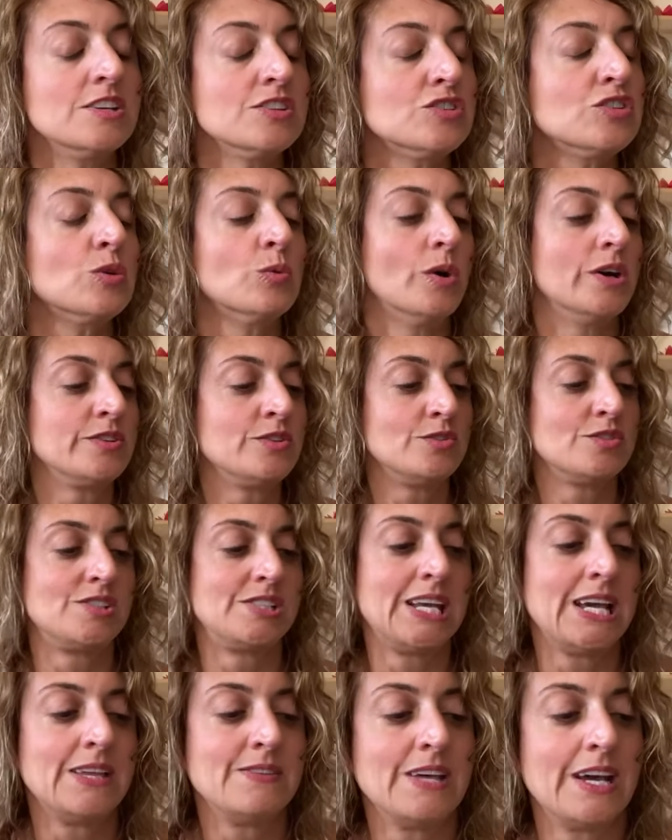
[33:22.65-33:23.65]
So
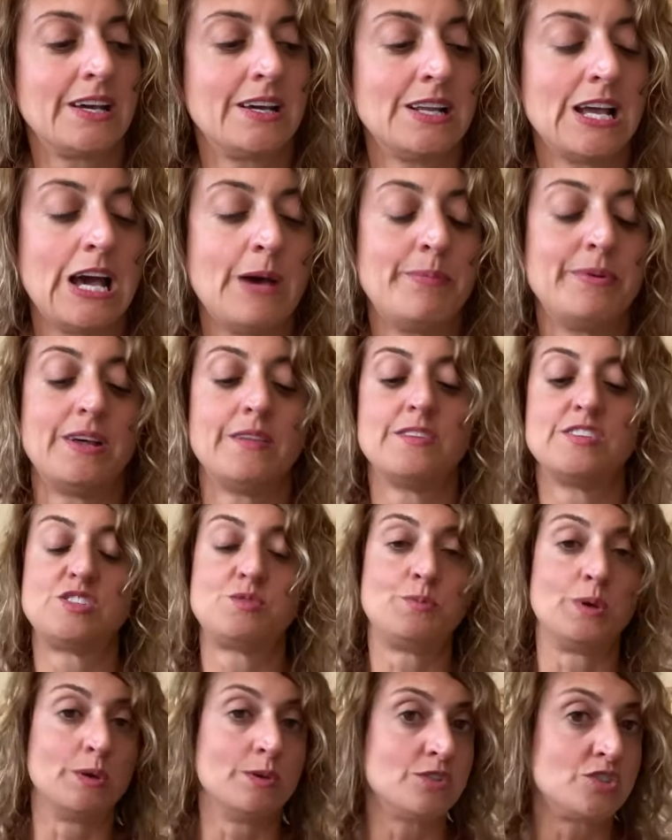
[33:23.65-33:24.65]
understand that can happen on the
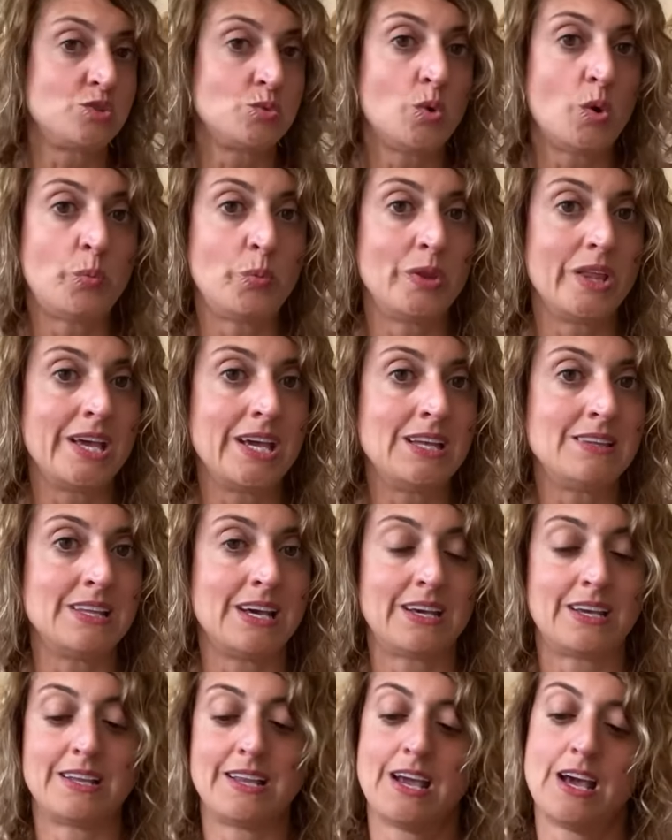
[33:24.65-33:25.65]
spiritual plane,
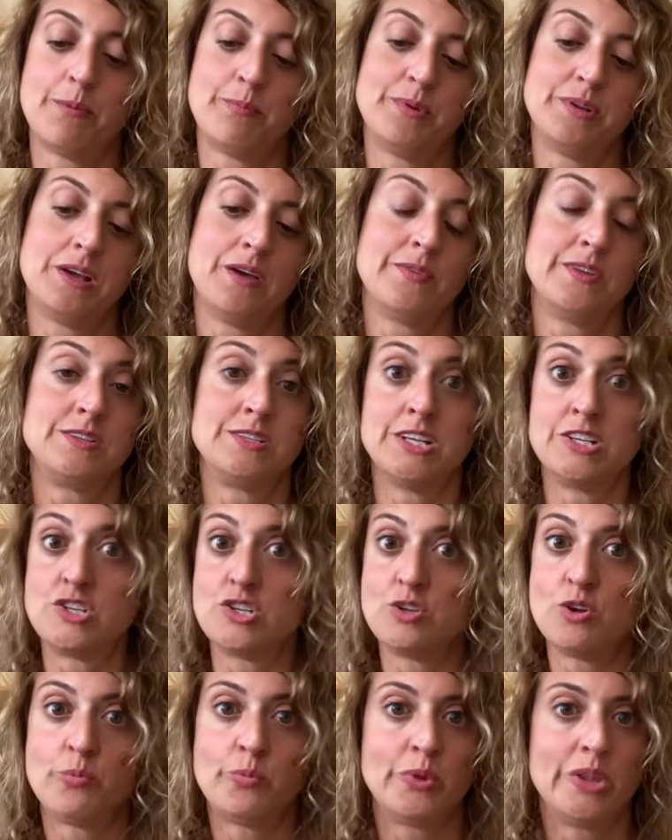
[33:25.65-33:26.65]
that can happen on the
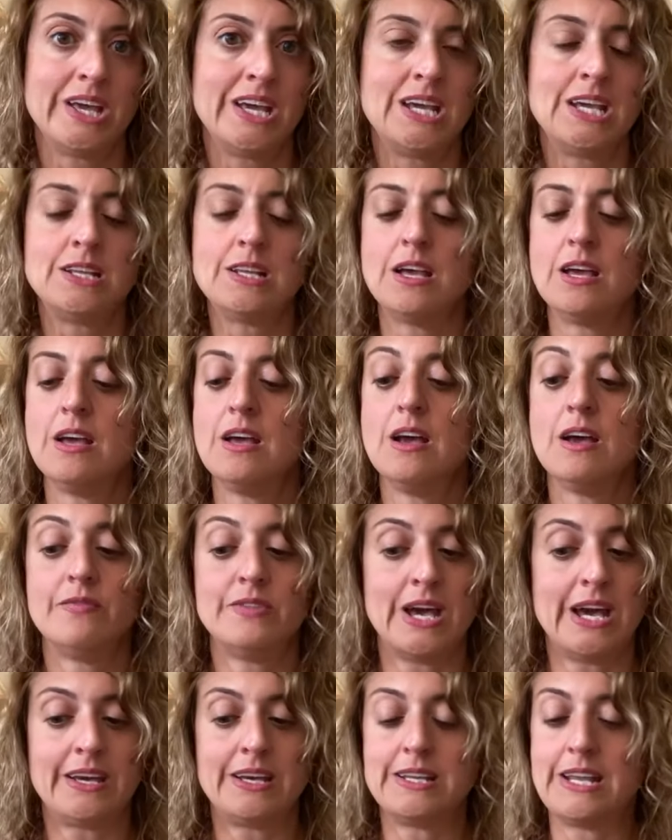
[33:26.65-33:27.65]
digital plane,
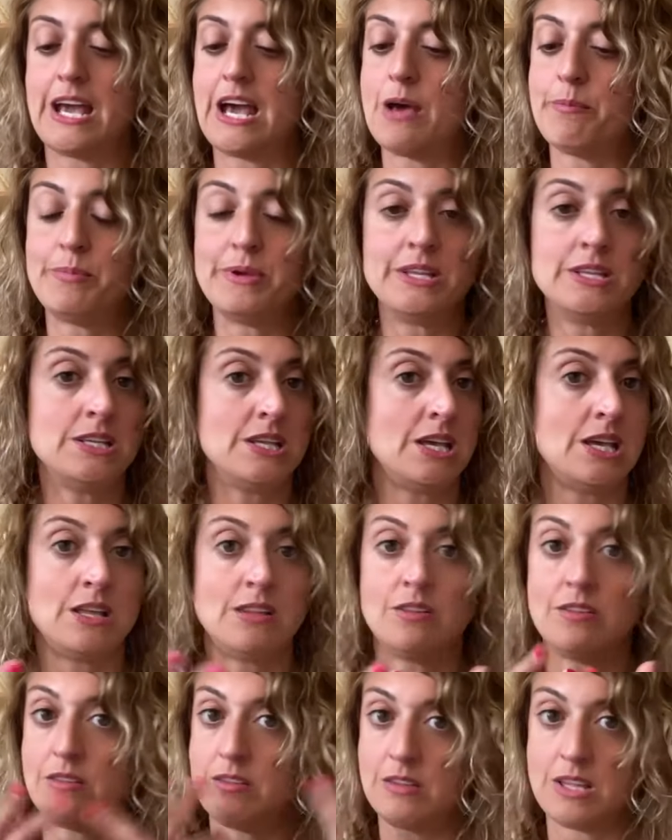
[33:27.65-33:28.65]
that can happen
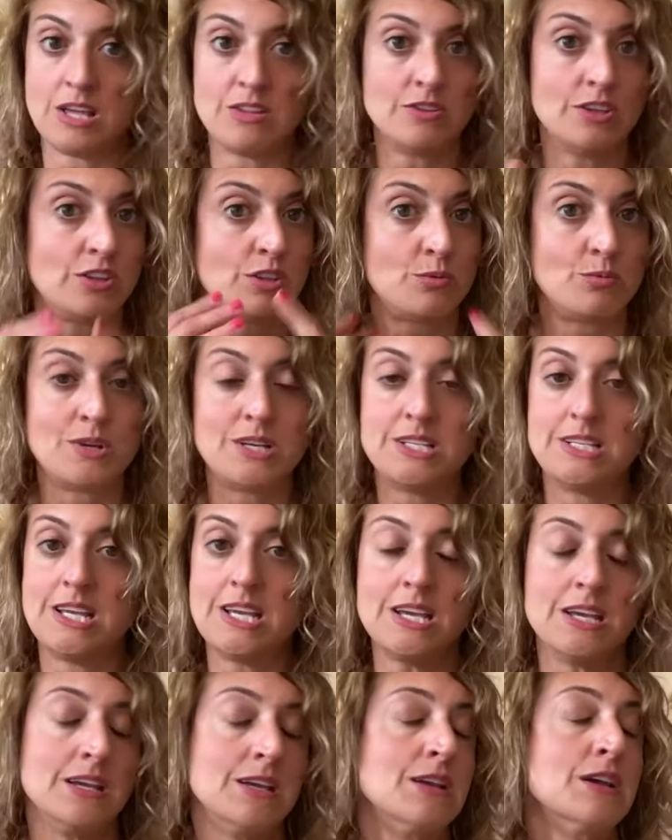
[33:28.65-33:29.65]
in in the
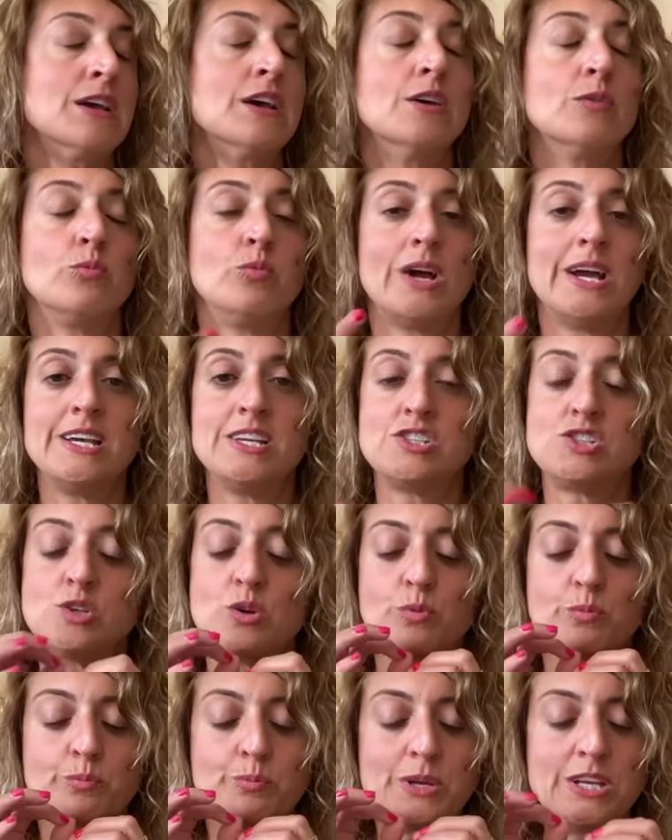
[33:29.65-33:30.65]
3D, right?
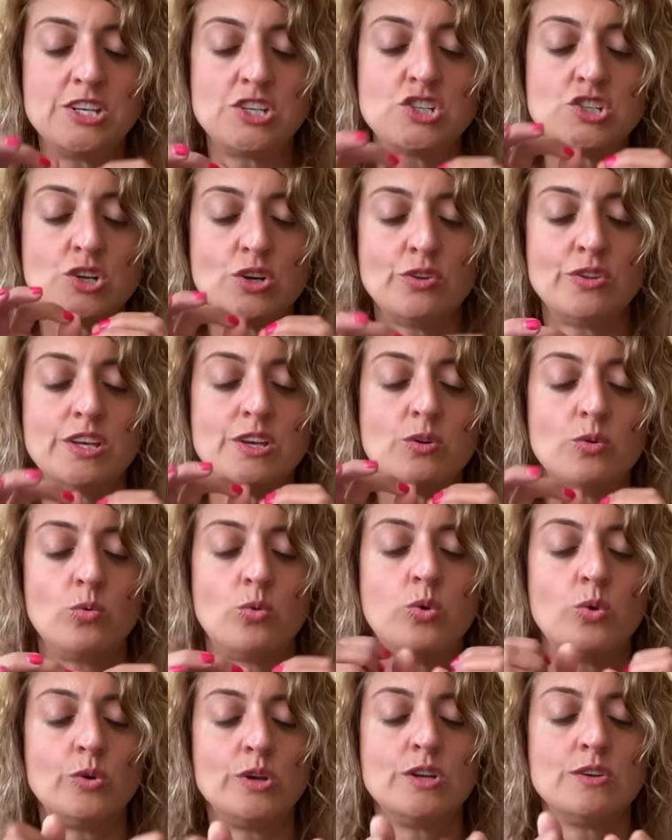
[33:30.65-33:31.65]
So be sure that
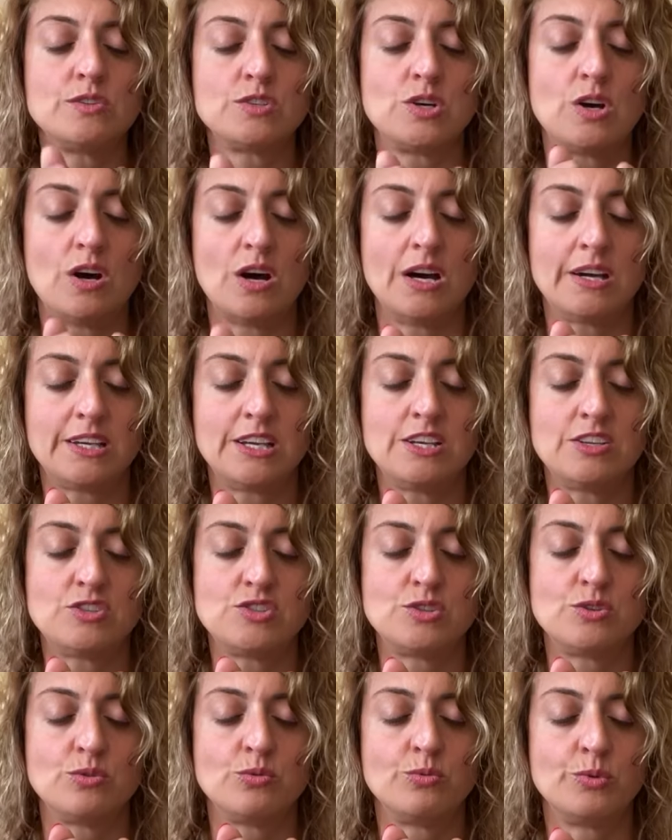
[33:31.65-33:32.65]
who you're talking
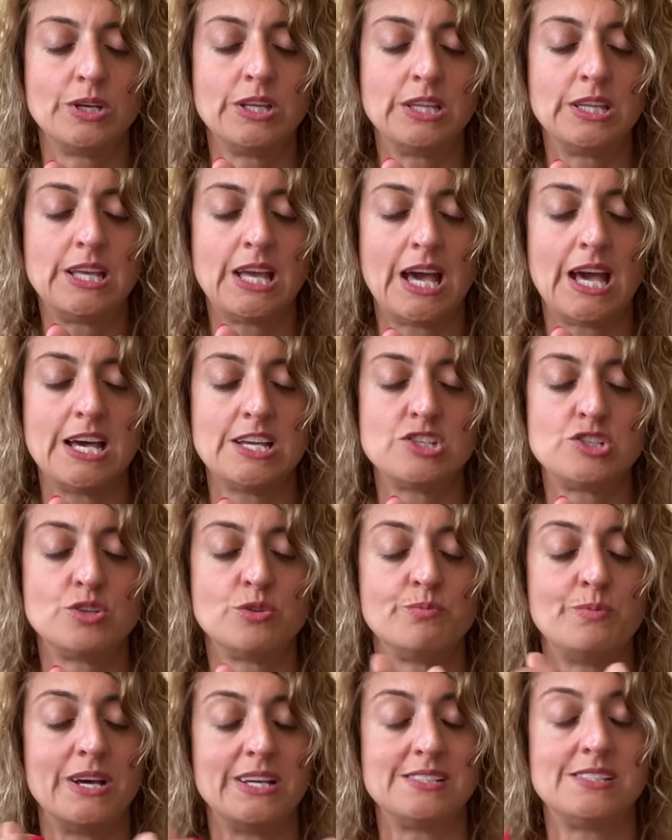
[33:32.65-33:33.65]
to really has
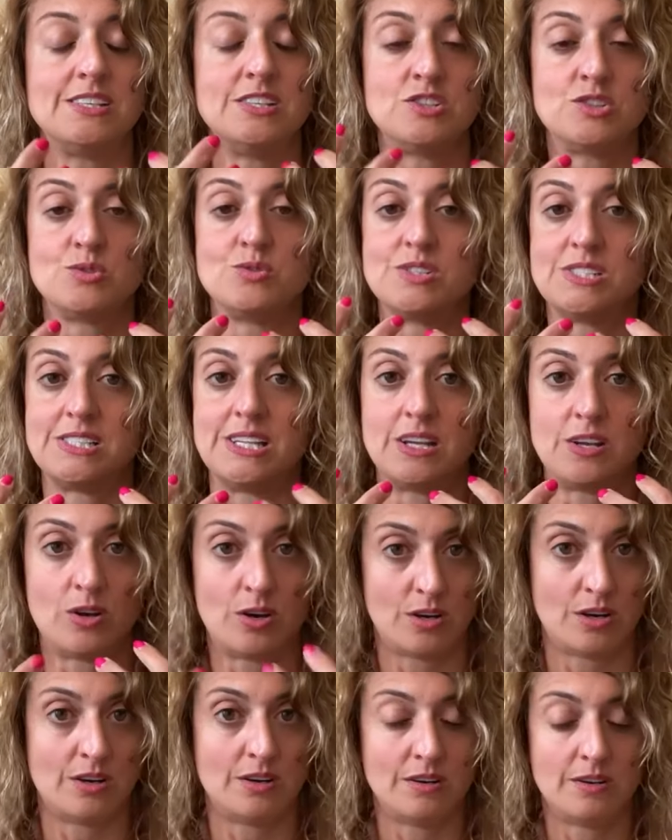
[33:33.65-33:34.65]
your best interest at
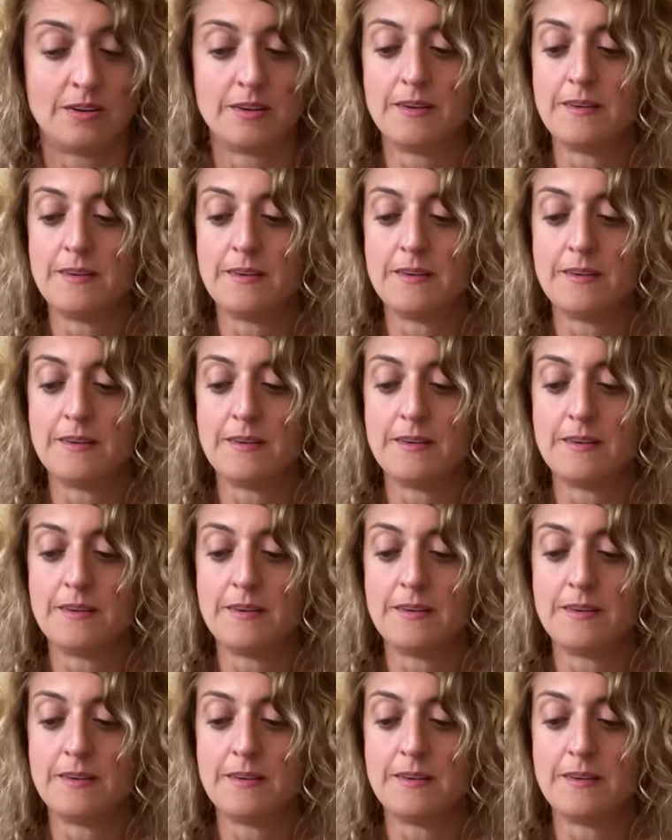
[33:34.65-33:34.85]
heart.